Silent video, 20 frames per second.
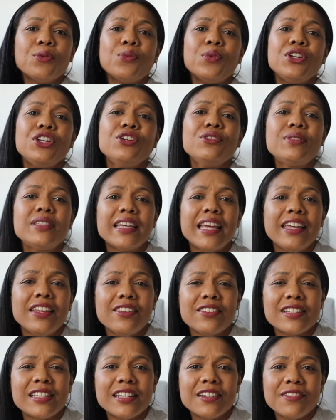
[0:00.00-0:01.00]
when you take
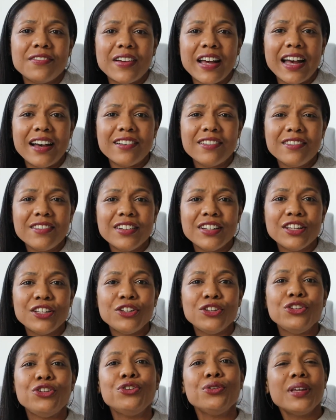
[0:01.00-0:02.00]
yourself out,
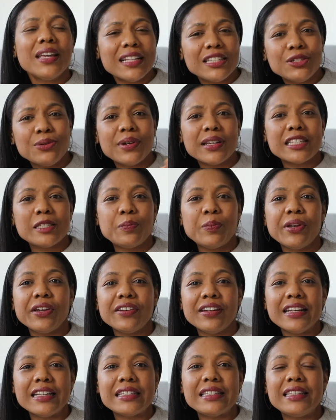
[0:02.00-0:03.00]
you get to
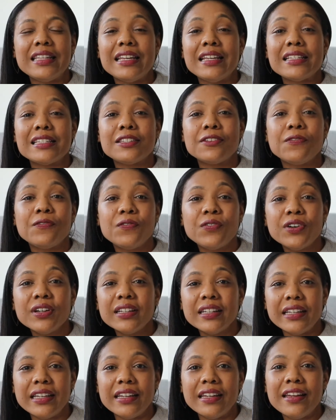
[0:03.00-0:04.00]
experience things
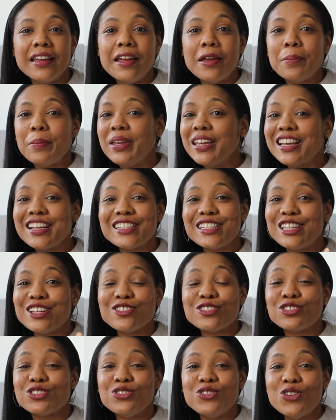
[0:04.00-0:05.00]
fully, because
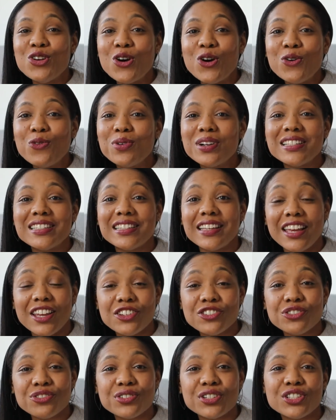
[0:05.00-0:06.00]
there's no one's
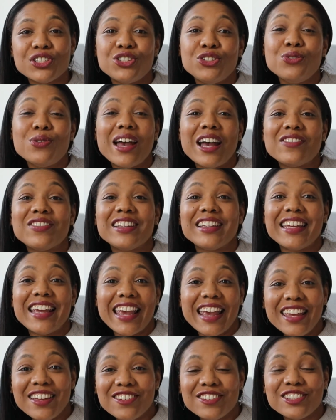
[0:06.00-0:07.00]
interest you have to
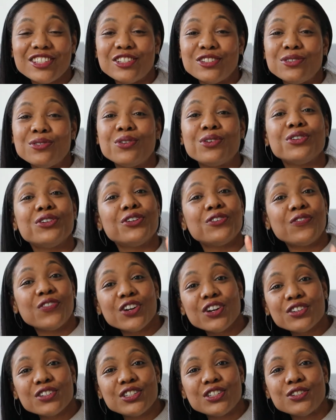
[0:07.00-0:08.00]
cater to or
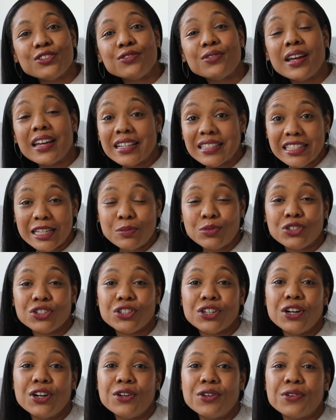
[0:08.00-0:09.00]
defer to except
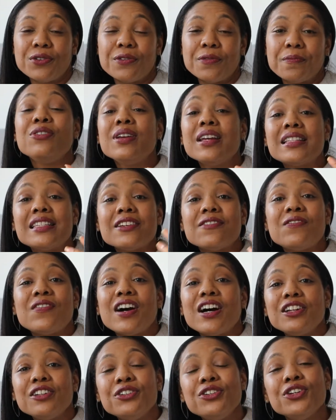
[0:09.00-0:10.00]
your own. You get to
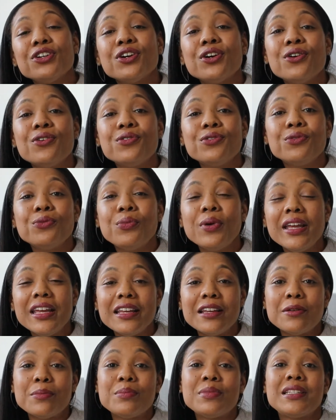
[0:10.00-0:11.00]
follow your own
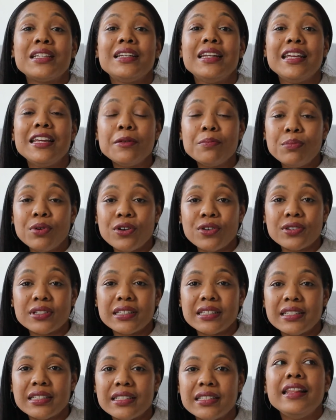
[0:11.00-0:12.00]
whims and
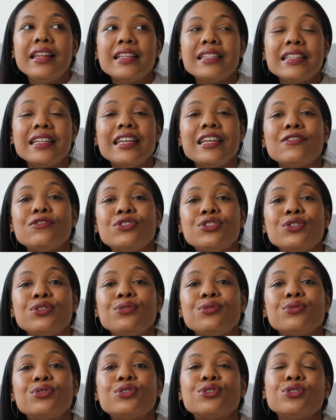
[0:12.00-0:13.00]
impulses, and this gives
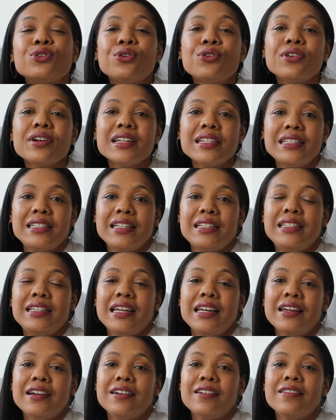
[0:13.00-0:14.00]
you stories to
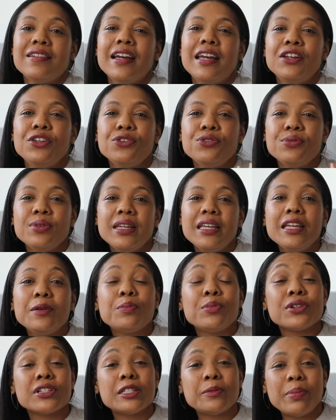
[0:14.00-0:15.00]
tell and unique
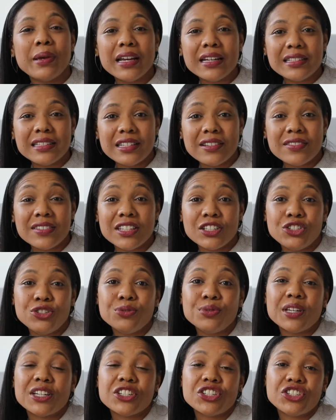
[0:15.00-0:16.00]
perspectives that
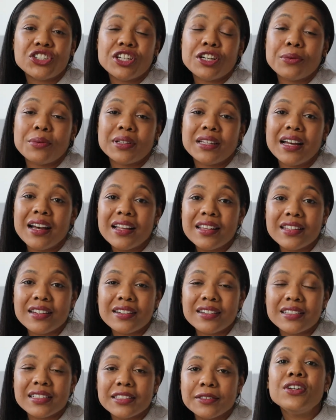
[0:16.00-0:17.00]
you can share with
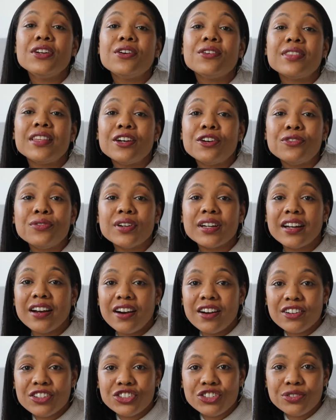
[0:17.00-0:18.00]
others. You know, they'll
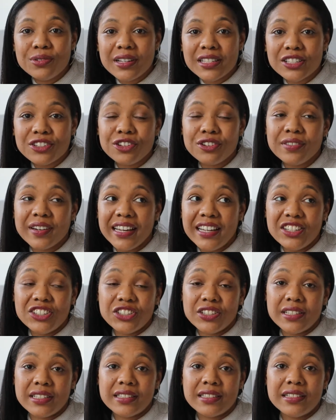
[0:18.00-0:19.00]
regard you as
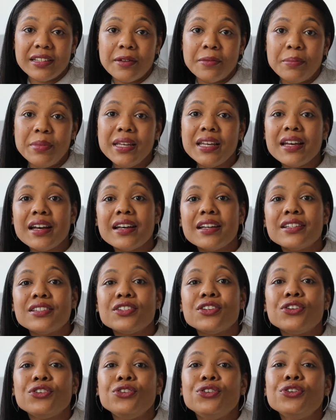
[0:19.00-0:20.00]
courageous
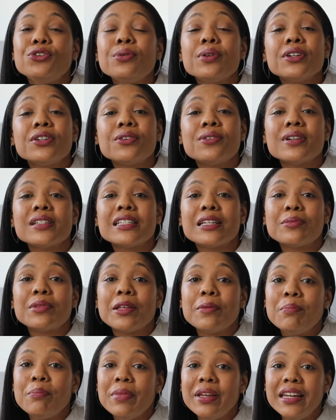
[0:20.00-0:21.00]
because you are doing
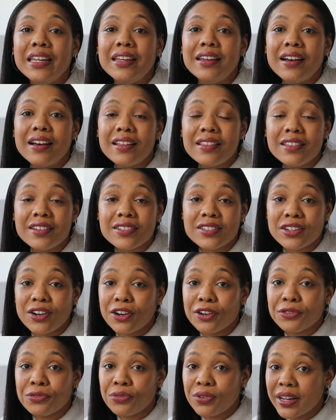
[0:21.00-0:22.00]
something many others
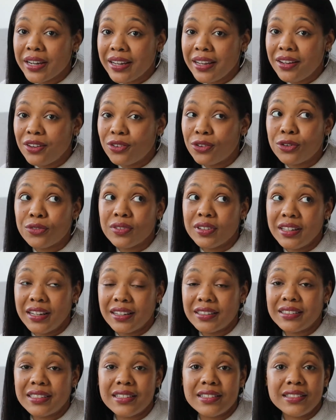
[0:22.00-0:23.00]
are afraid or
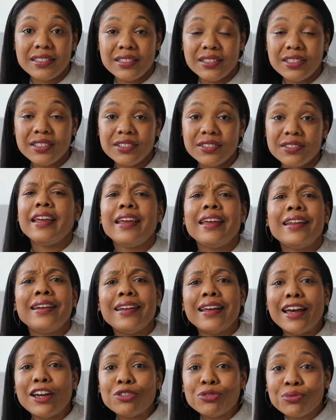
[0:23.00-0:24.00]
reluctant to do. And
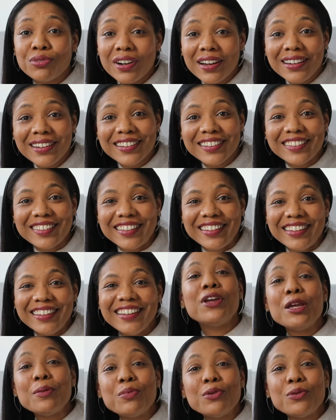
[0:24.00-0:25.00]
ironically,
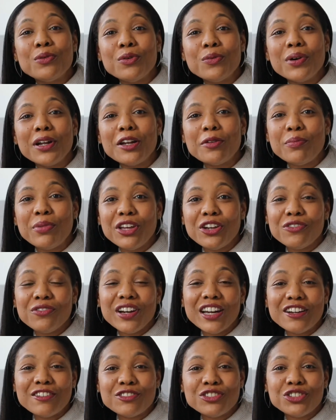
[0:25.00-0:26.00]
people will want to be
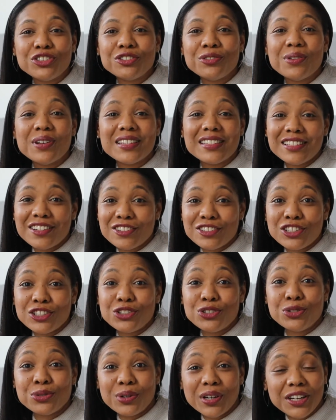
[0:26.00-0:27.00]
around you and start to
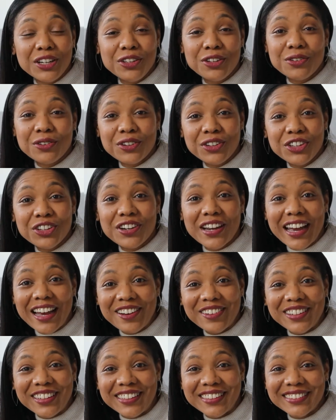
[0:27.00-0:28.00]
join you on your
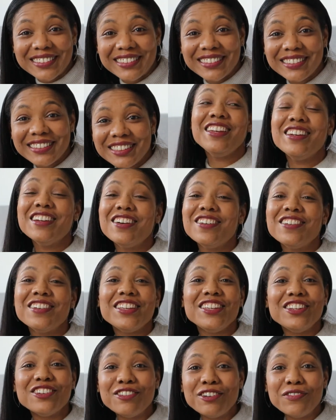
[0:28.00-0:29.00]
outings. You know,
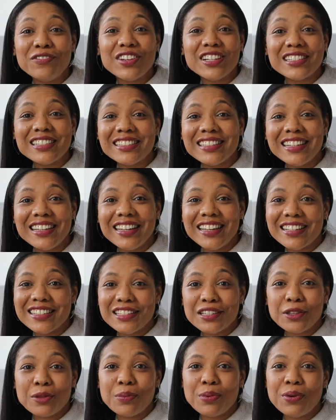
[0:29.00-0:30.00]
you'll eventually get
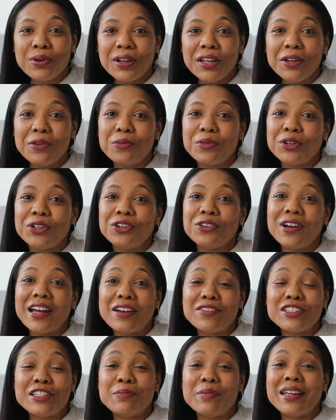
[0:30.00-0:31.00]
to the point where you'll
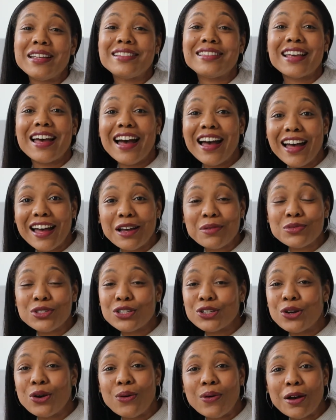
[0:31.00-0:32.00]
have to make time
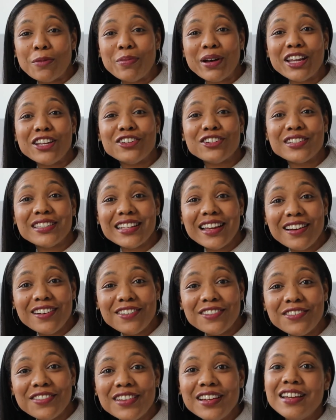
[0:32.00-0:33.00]
to go out by
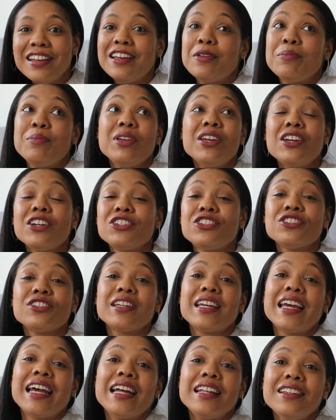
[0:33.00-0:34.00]
yourself because your
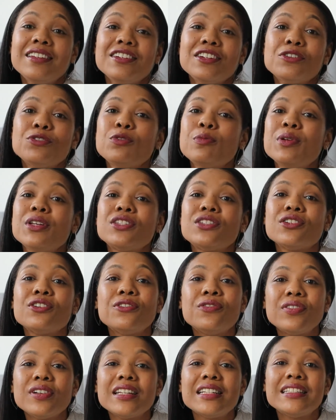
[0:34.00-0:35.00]
calendar will be
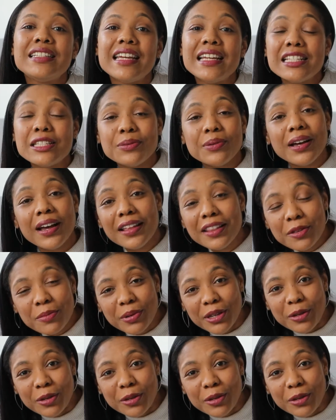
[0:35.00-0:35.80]
so full of dates with other